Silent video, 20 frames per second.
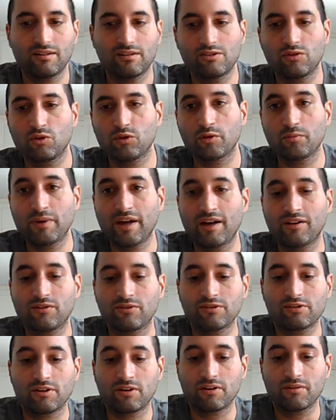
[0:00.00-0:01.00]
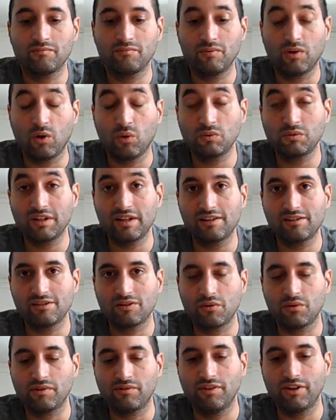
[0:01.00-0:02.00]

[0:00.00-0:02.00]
solar panels are only so